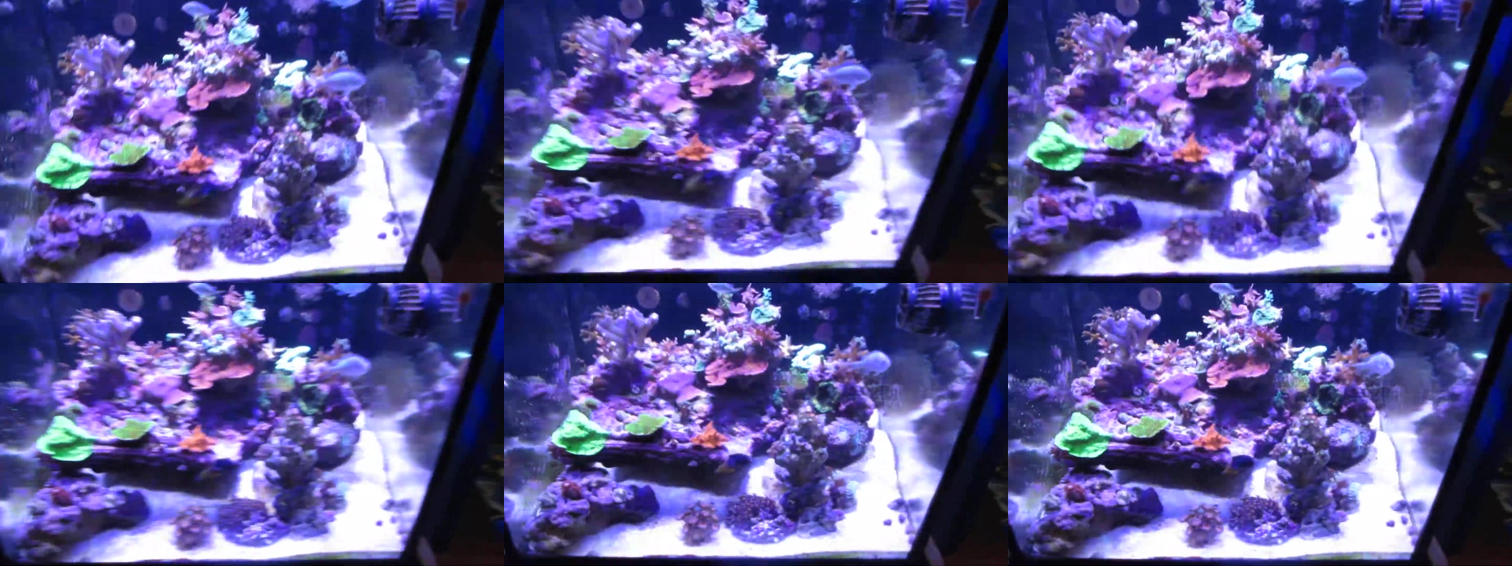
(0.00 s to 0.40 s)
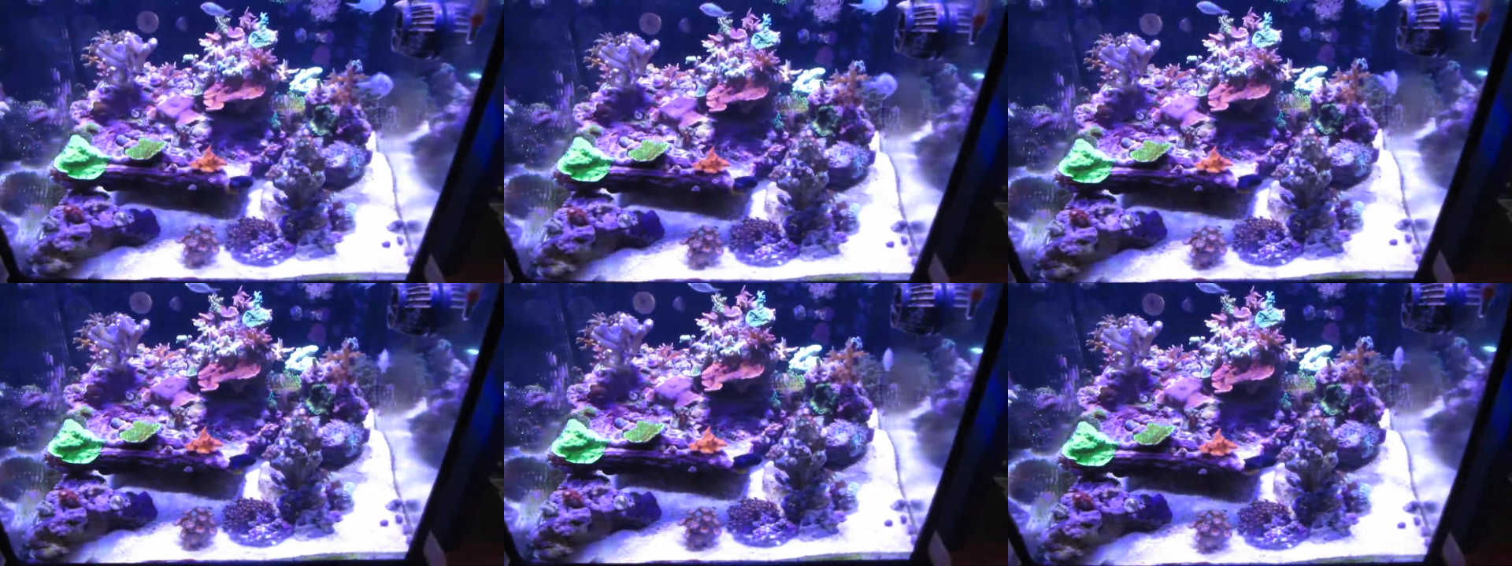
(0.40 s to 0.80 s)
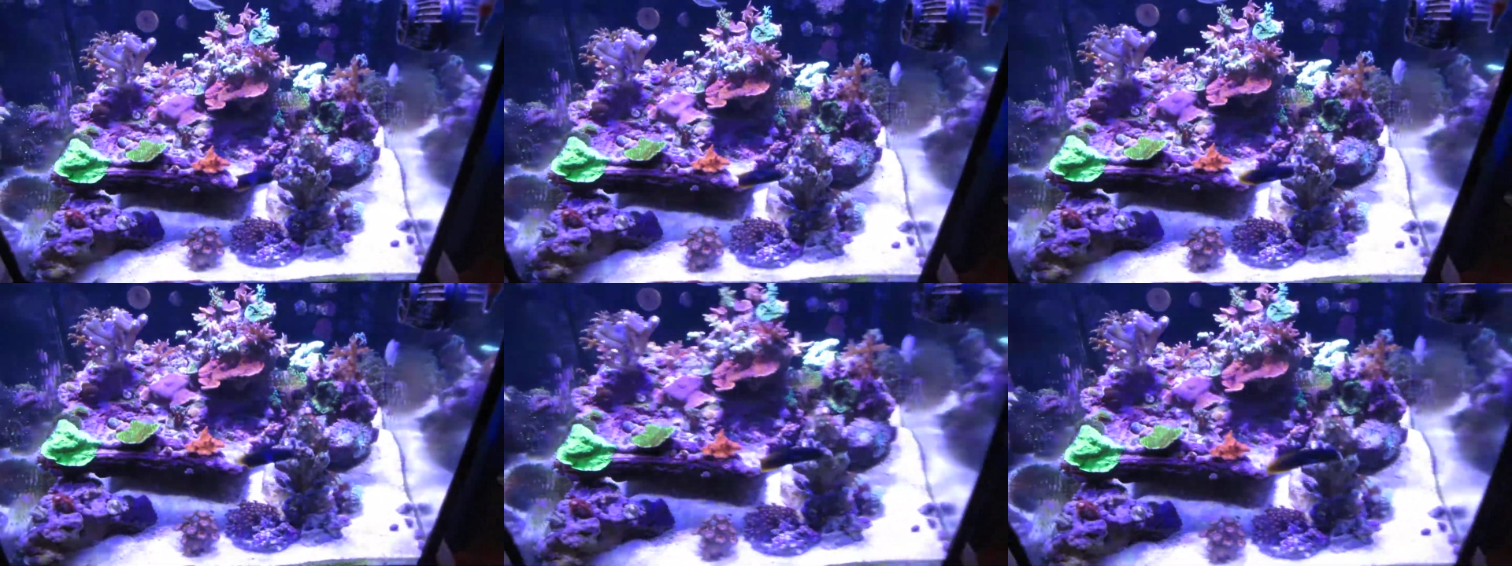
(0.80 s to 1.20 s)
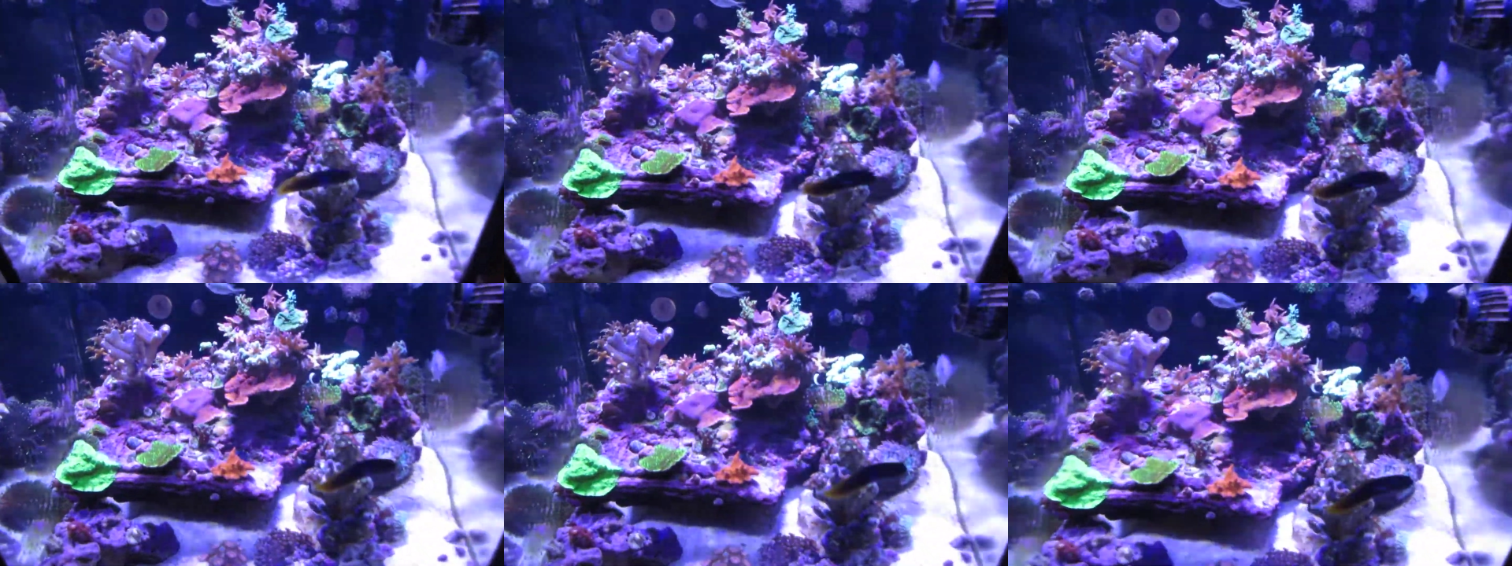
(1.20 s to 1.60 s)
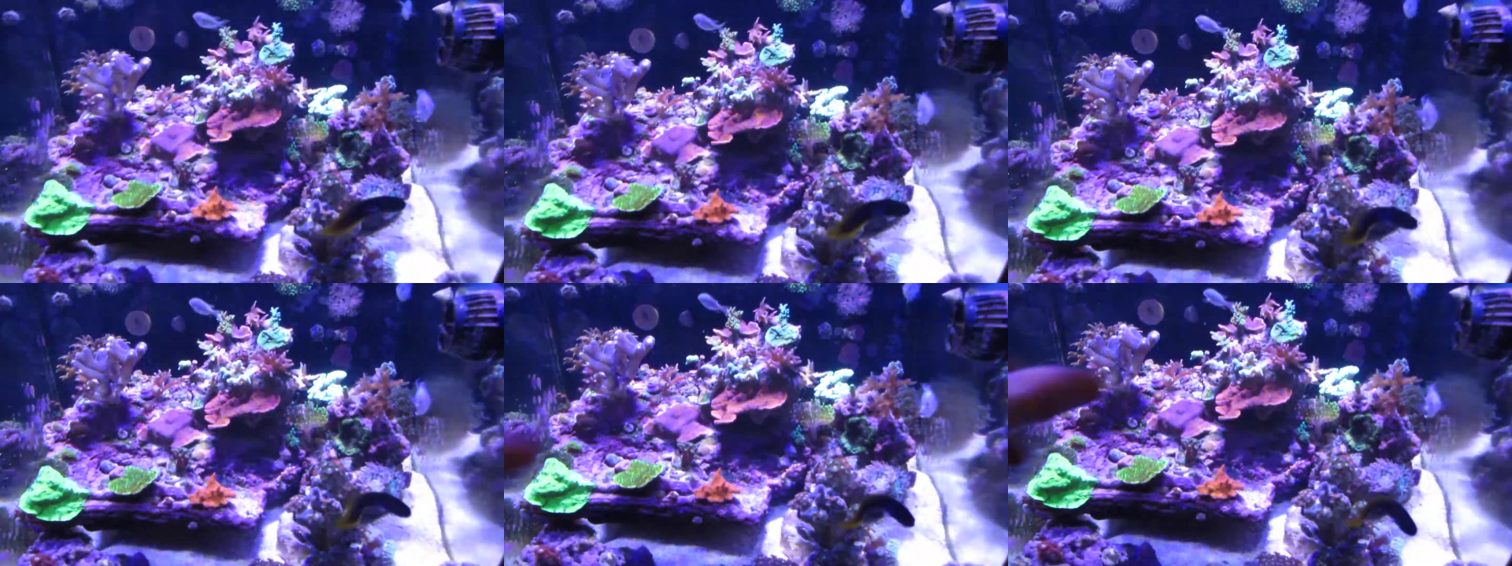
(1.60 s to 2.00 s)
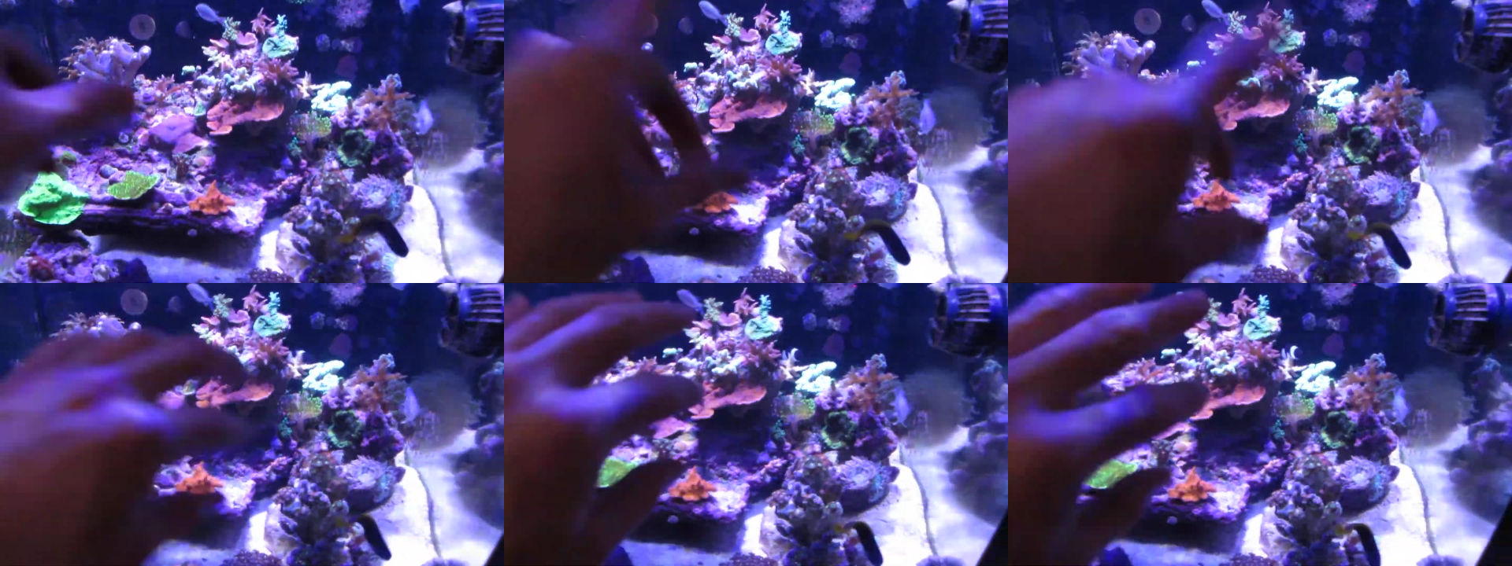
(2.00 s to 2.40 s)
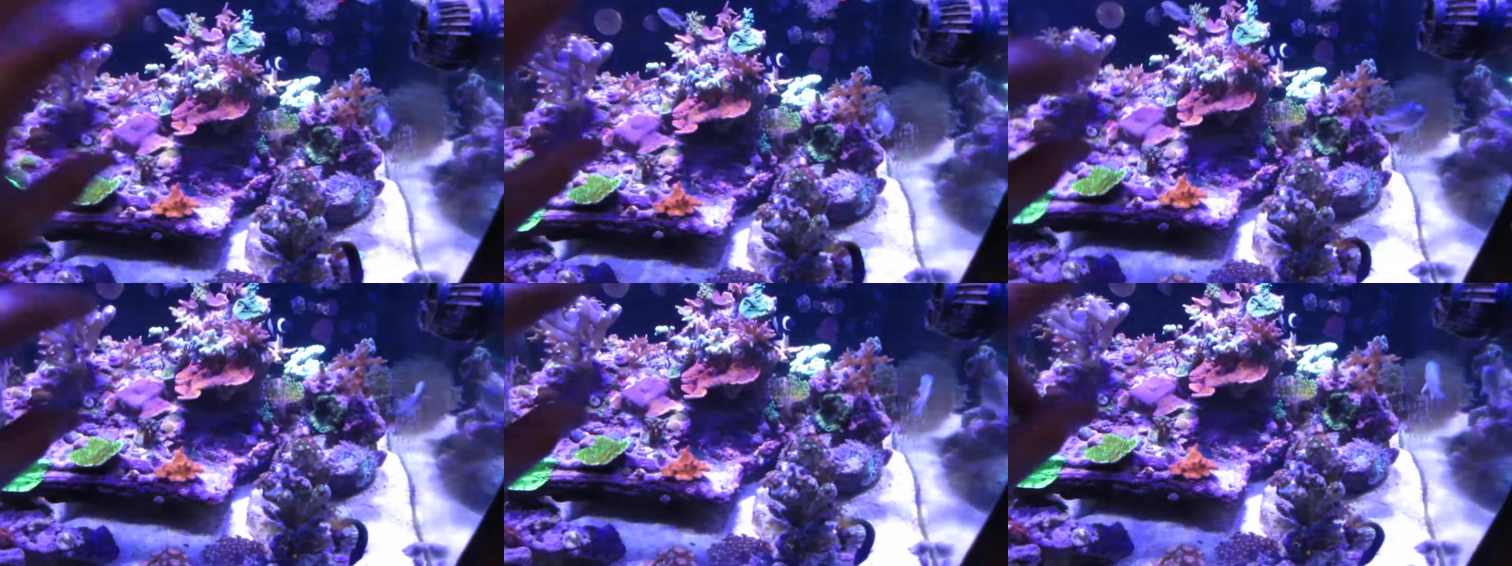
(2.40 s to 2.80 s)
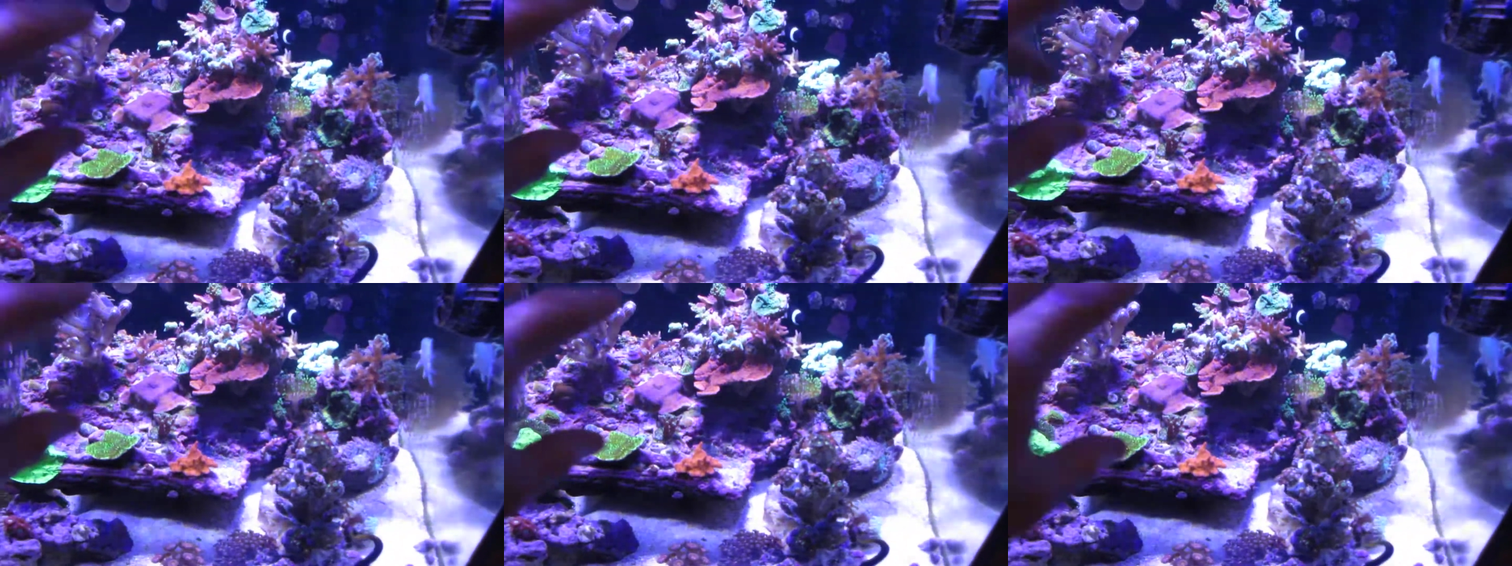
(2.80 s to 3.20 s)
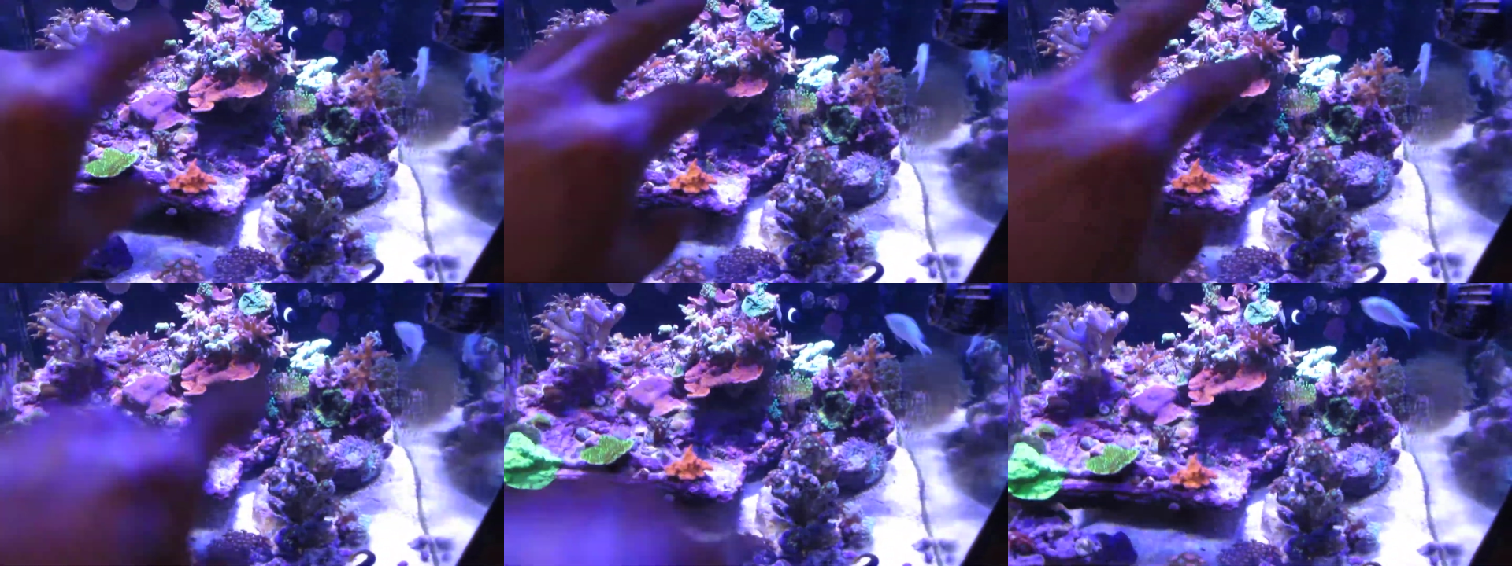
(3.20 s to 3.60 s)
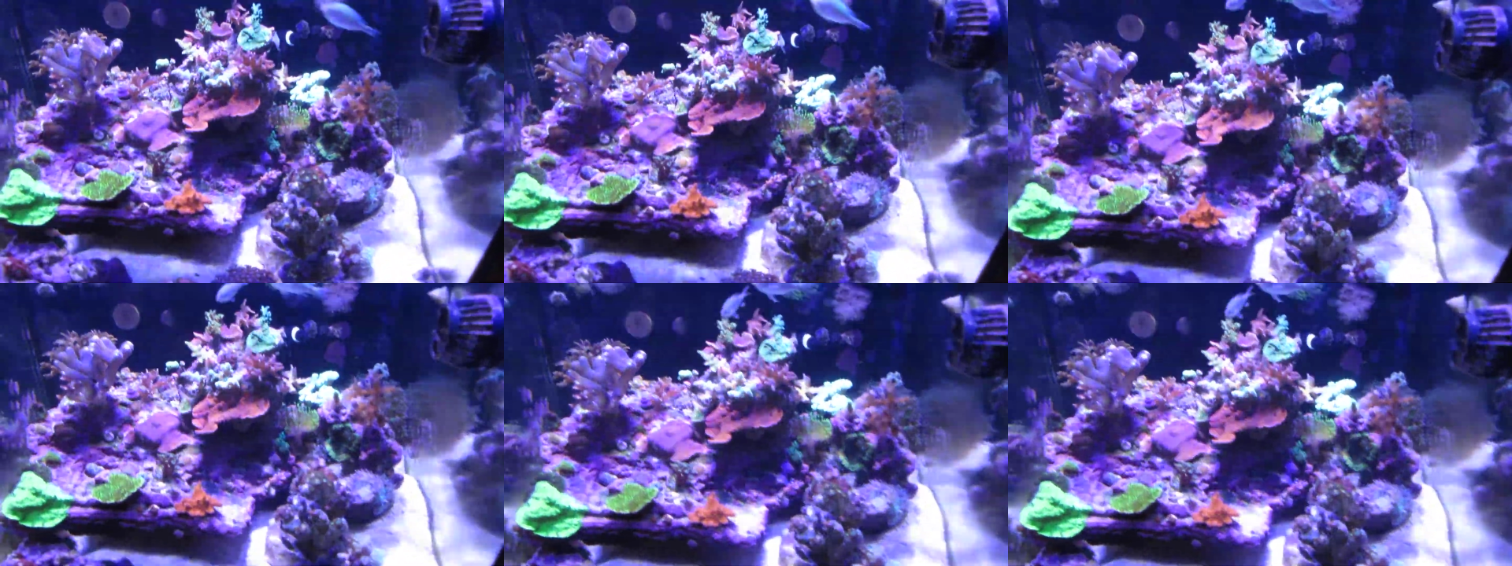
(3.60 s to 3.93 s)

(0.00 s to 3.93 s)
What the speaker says: [unreadable: no face in view]